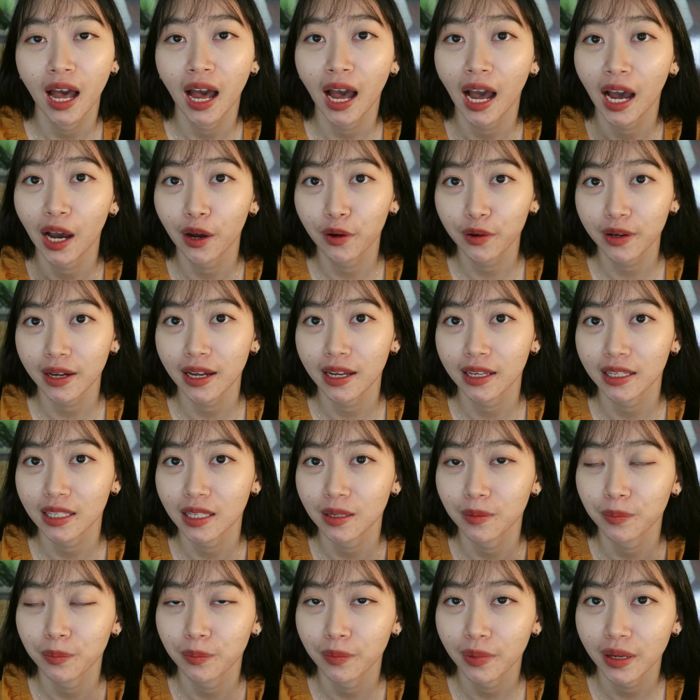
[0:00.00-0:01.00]
how I
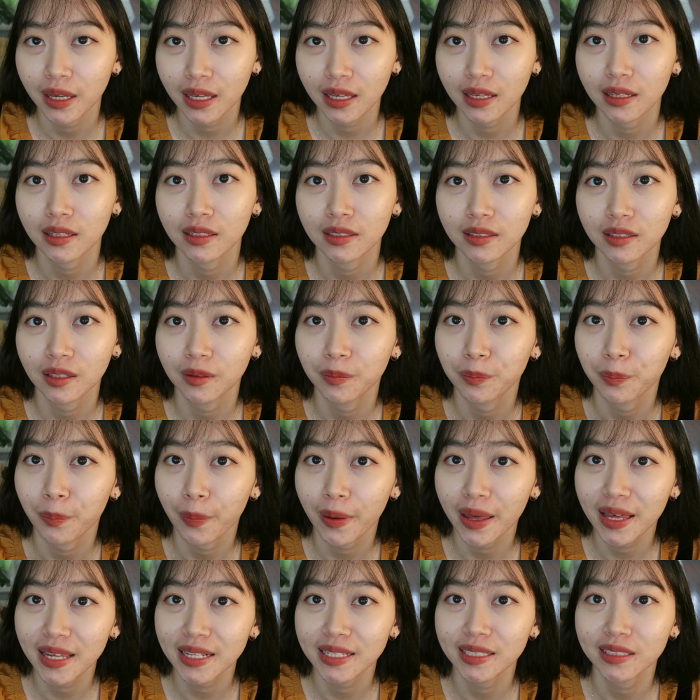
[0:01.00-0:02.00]
can make the
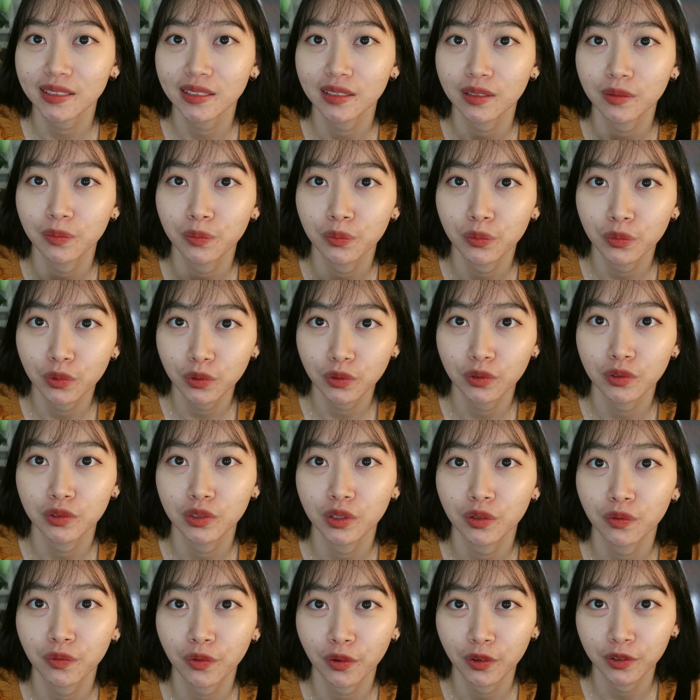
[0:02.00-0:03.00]
best
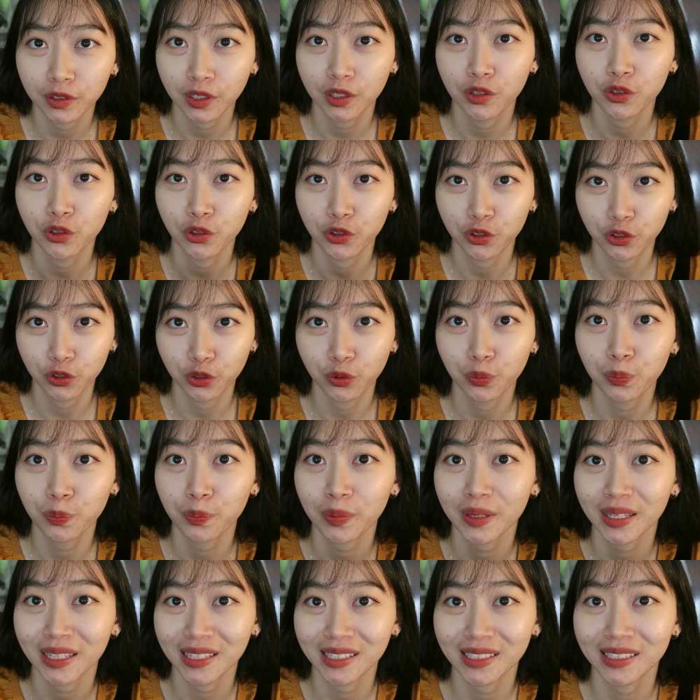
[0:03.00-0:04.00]
mood for the new
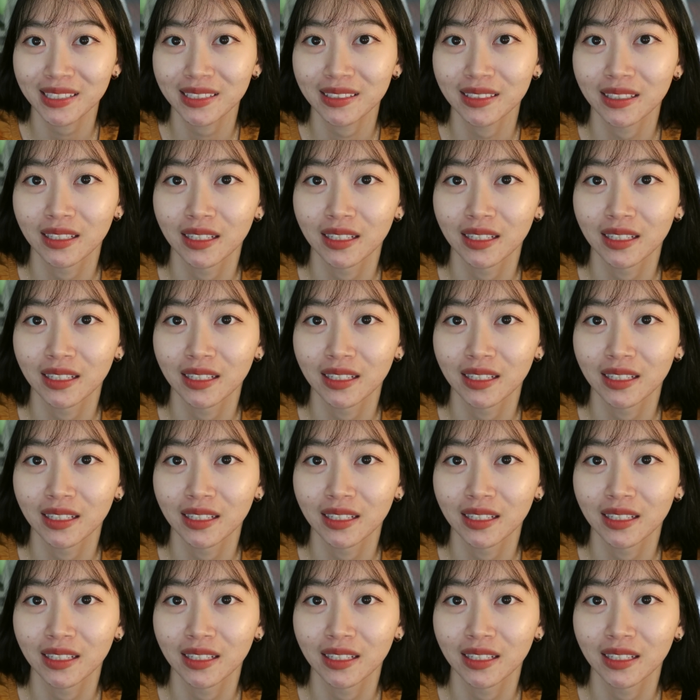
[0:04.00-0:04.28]
piece.